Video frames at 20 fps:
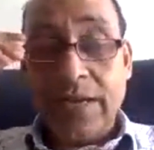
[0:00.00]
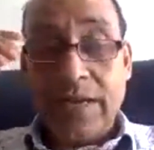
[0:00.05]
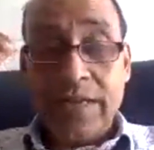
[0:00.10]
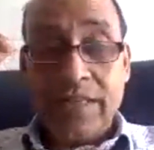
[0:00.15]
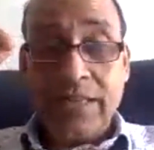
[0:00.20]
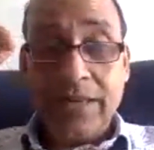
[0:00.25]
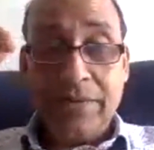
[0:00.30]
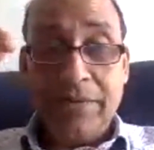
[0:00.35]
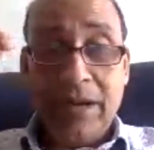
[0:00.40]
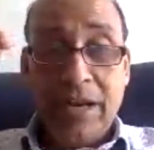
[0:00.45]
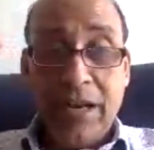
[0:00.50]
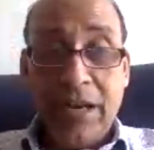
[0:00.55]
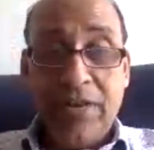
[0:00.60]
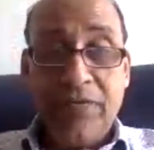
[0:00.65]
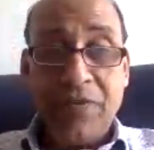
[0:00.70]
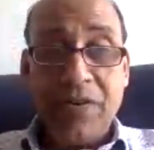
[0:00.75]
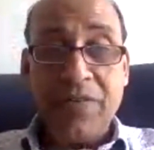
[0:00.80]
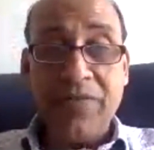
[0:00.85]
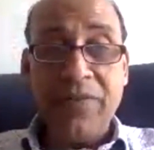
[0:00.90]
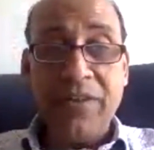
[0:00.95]
Similarly,
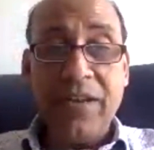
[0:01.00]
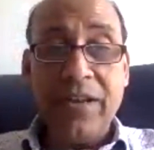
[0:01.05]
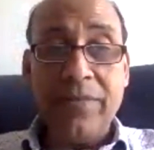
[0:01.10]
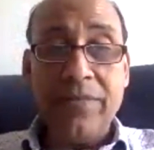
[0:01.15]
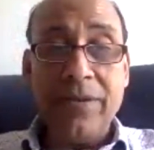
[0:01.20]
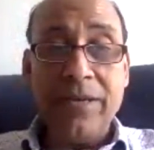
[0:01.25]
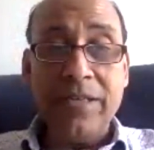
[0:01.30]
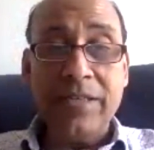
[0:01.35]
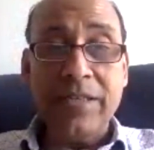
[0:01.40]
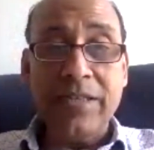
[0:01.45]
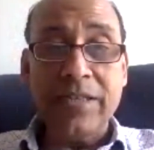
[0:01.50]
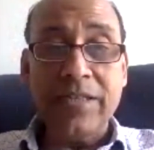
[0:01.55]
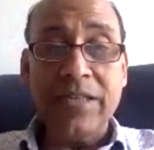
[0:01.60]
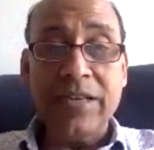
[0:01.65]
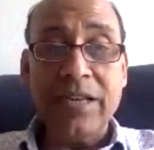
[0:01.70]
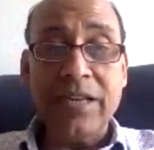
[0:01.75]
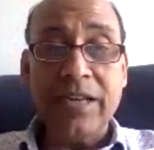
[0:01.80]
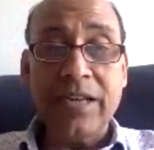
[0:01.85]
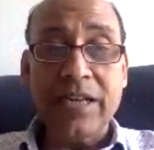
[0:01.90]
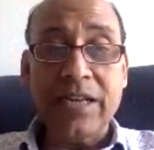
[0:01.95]
for weak bases
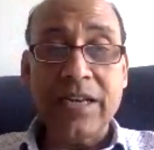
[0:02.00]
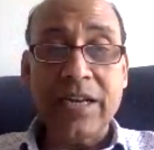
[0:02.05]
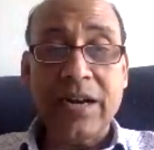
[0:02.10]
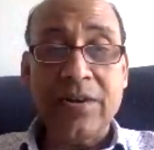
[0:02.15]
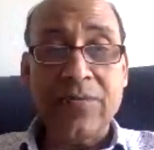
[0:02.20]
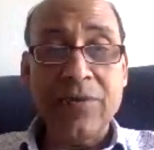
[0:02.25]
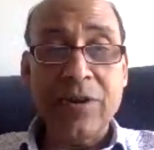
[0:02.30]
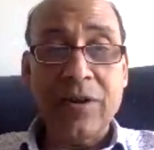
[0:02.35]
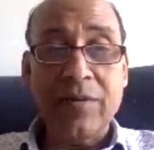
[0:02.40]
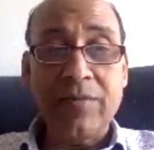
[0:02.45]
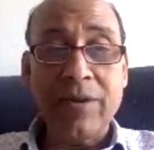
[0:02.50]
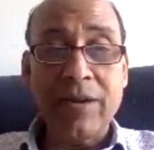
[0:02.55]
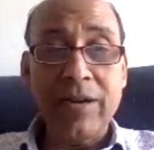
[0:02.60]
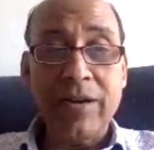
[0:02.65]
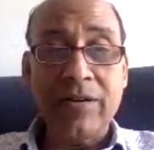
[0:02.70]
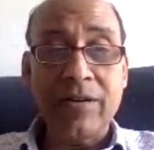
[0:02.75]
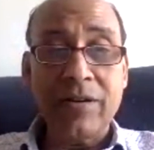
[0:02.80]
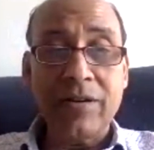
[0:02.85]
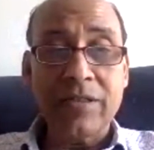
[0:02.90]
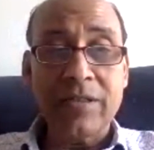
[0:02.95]
like ammonium
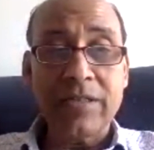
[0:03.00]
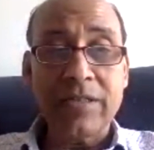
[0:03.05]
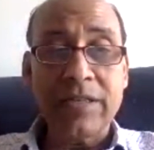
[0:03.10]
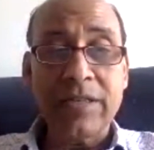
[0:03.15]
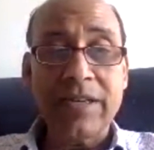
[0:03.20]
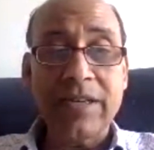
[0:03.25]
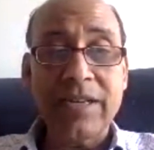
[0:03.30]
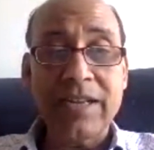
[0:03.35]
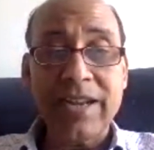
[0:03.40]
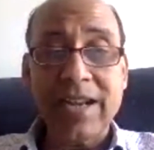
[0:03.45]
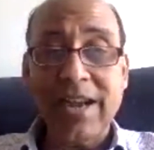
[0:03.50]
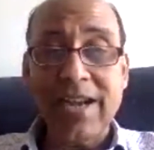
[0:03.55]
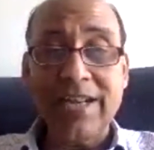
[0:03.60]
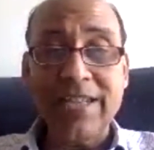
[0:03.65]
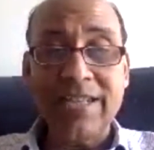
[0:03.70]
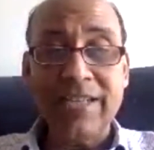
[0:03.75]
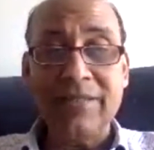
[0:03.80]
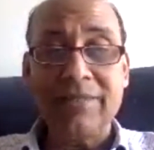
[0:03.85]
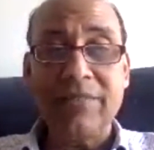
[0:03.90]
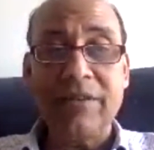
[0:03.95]
hydroxide,
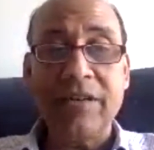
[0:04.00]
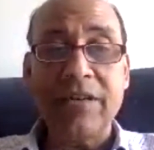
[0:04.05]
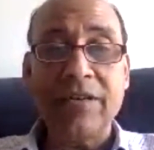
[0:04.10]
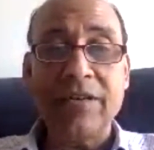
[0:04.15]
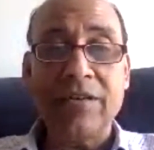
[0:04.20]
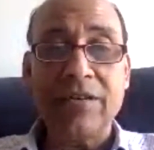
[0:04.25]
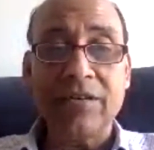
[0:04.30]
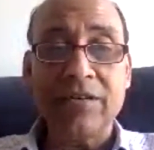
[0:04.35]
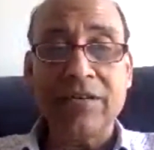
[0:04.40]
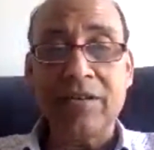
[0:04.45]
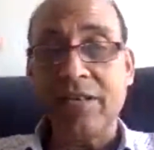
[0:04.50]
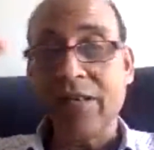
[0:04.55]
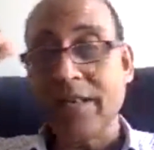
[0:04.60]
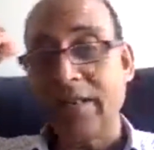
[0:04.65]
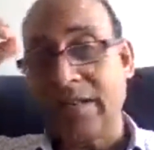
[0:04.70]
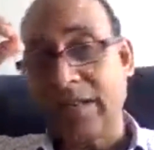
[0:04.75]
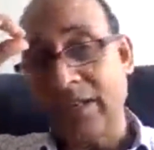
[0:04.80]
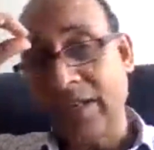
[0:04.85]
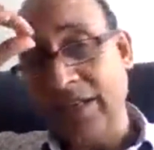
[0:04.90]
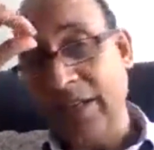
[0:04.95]
calcium
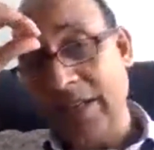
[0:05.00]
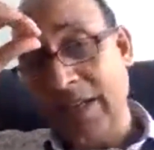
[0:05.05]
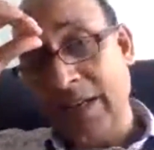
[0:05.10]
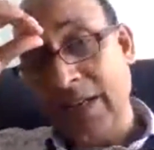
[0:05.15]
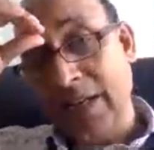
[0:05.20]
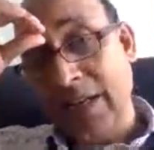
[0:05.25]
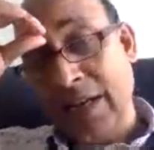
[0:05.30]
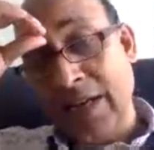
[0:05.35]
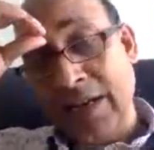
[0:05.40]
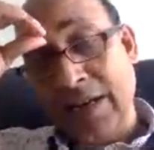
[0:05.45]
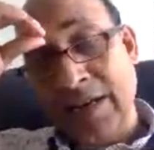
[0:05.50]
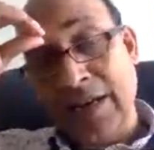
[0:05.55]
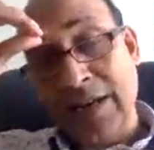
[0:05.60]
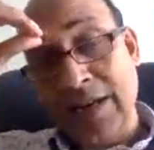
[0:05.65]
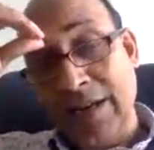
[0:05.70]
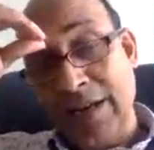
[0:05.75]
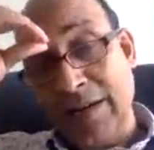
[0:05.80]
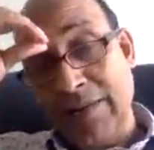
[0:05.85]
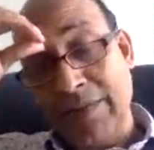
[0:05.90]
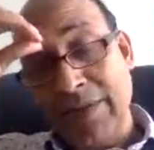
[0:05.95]
hydroxide,
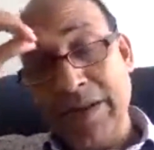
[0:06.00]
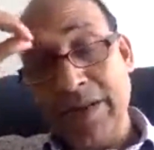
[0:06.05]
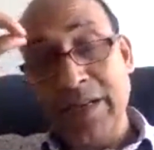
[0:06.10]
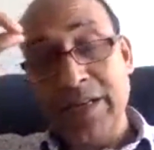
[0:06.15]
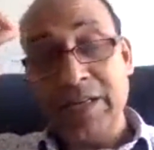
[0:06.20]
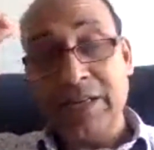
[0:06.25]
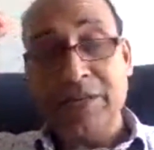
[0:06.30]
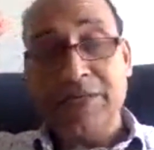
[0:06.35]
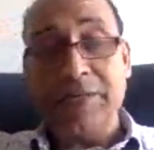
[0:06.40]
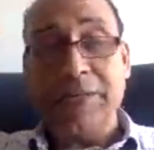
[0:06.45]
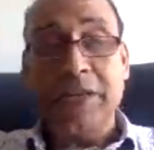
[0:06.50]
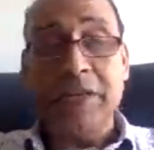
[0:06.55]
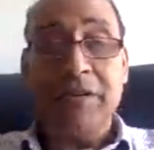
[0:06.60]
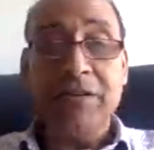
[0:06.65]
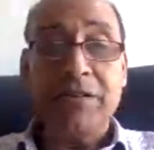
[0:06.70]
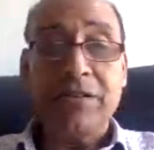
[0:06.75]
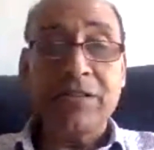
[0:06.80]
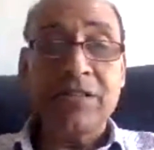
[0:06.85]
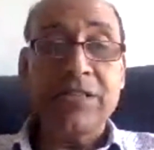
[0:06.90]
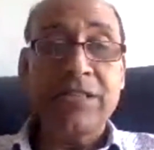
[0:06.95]
magnesium
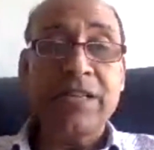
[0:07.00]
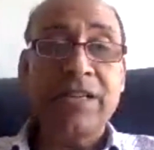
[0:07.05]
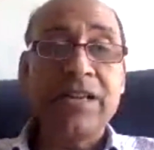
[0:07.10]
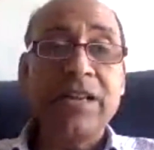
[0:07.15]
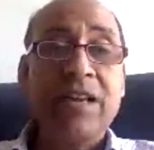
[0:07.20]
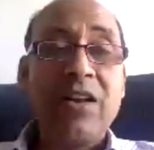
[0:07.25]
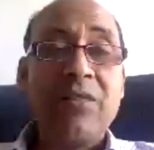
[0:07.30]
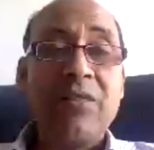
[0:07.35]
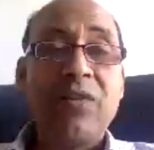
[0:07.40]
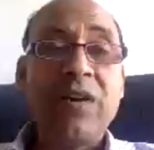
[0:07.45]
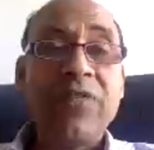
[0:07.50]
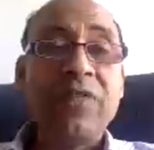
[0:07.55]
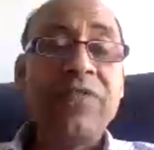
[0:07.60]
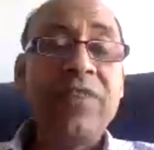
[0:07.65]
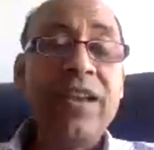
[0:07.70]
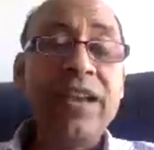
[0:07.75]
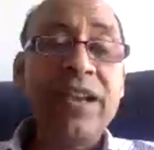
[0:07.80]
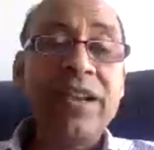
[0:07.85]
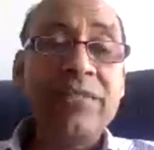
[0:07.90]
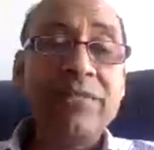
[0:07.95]
hydroxide, for
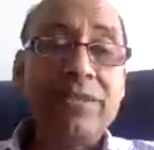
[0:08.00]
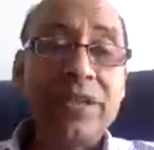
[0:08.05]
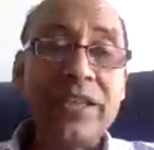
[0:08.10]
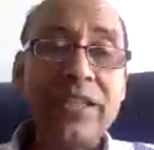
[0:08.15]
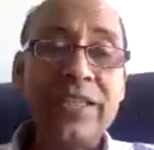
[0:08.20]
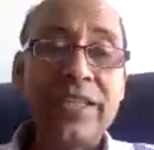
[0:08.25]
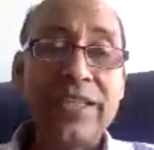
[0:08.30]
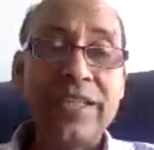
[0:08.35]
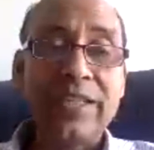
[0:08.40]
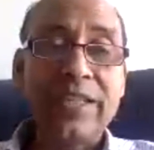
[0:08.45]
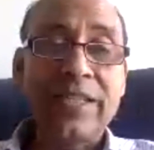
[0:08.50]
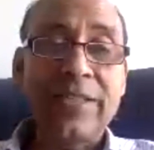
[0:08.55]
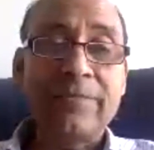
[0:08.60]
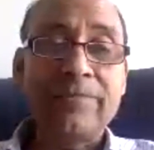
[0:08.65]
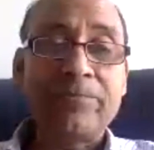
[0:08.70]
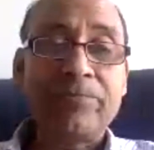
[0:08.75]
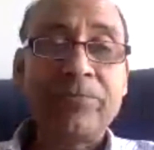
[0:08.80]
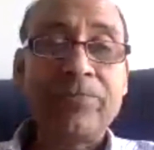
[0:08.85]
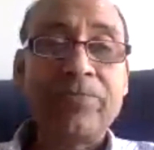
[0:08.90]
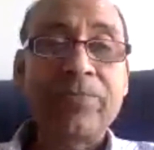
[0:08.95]
weak bases,